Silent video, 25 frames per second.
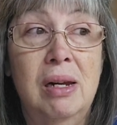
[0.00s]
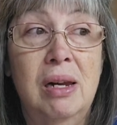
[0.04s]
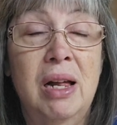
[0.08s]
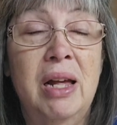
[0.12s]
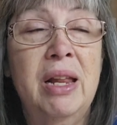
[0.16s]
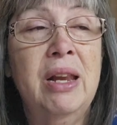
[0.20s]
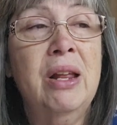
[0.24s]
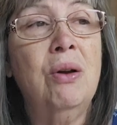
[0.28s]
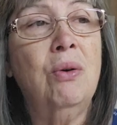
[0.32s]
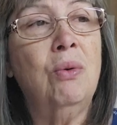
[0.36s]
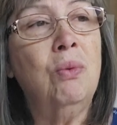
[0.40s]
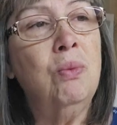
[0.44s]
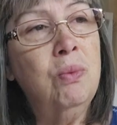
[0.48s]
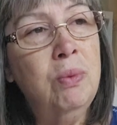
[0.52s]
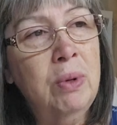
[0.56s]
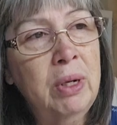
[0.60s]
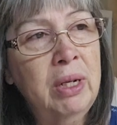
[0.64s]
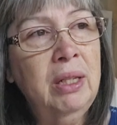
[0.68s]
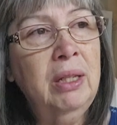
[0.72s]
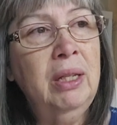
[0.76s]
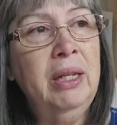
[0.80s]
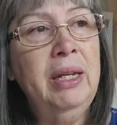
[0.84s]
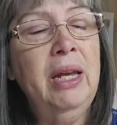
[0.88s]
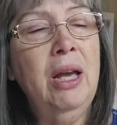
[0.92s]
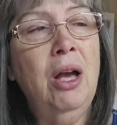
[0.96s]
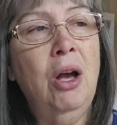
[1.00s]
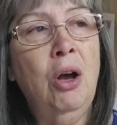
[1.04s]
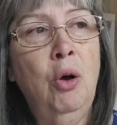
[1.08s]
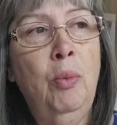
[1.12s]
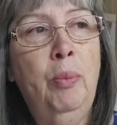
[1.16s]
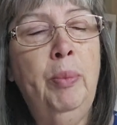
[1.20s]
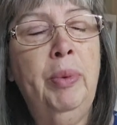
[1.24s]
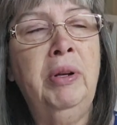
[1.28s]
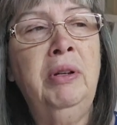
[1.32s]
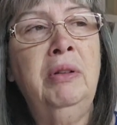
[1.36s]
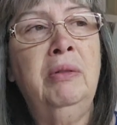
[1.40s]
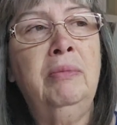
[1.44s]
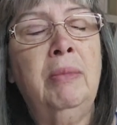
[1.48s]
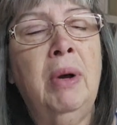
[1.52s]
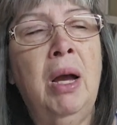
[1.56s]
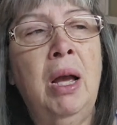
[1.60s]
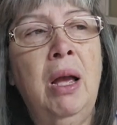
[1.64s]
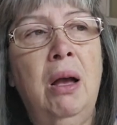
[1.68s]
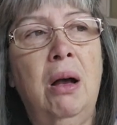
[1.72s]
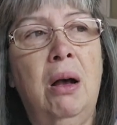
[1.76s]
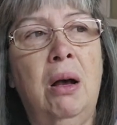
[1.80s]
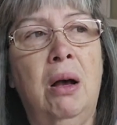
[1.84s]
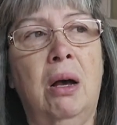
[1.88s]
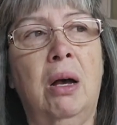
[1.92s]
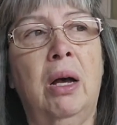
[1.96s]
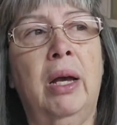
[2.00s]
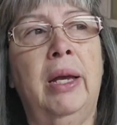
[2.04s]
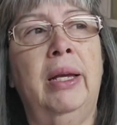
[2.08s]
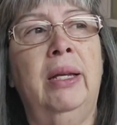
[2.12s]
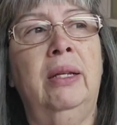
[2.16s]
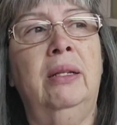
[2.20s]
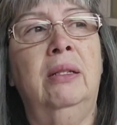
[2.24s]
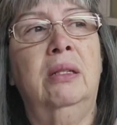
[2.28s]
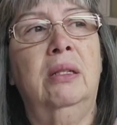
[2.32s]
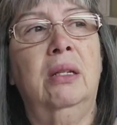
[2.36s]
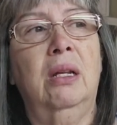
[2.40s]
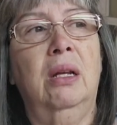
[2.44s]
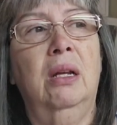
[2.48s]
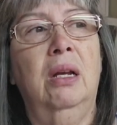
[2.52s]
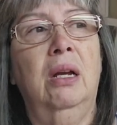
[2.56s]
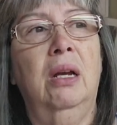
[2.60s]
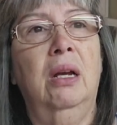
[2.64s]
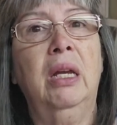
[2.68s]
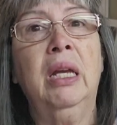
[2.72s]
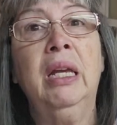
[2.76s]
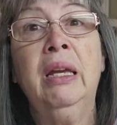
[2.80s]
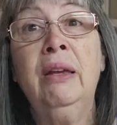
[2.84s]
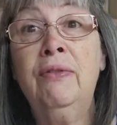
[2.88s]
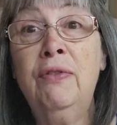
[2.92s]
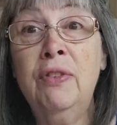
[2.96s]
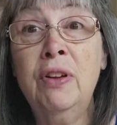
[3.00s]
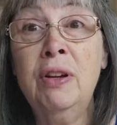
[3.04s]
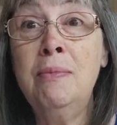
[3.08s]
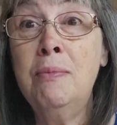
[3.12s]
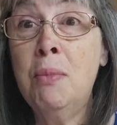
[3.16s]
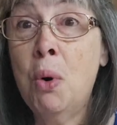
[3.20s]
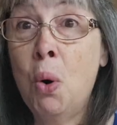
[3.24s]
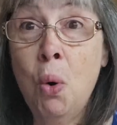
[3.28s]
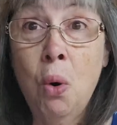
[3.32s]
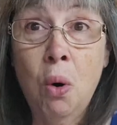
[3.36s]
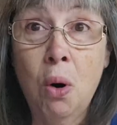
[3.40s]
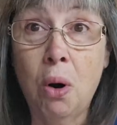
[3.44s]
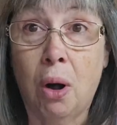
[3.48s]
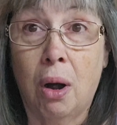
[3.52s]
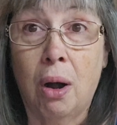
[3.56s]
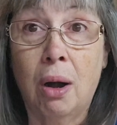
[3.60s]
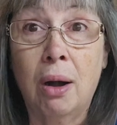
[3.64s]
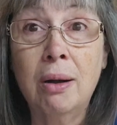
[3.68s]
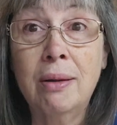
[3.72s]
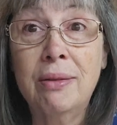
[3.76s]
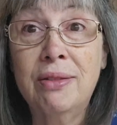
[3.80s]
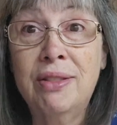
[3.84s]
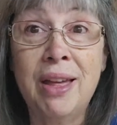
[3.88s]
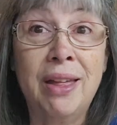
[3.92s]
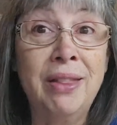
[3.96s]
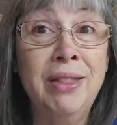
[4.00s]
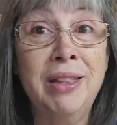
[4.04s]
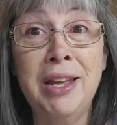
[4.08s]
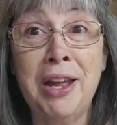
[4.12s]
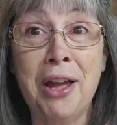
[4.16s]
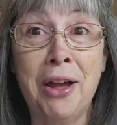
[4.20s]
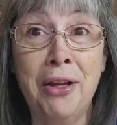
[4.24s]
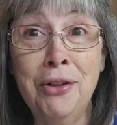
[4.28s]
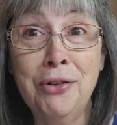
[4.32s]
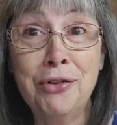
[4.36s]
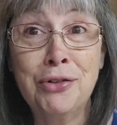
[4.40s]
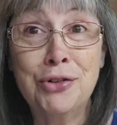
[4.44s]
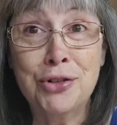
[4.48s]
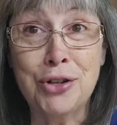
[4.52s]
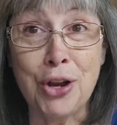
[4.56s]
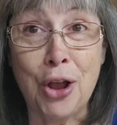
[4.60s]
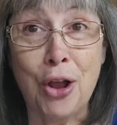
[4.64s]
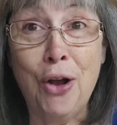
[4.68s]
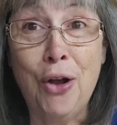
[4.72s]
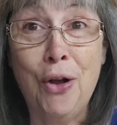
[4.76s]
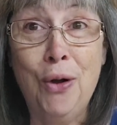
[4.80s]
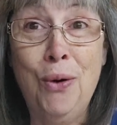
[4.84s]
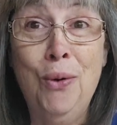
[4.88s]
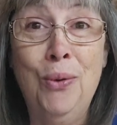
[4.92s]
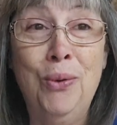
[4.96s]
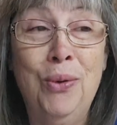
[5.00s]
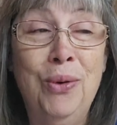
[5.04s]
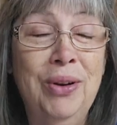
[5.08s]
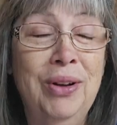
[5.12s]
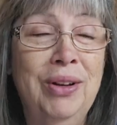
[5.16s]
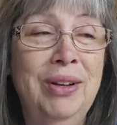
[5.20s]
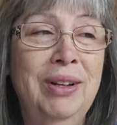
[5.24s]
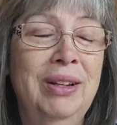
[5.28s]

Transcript: And it really opened my eyes even more than the other show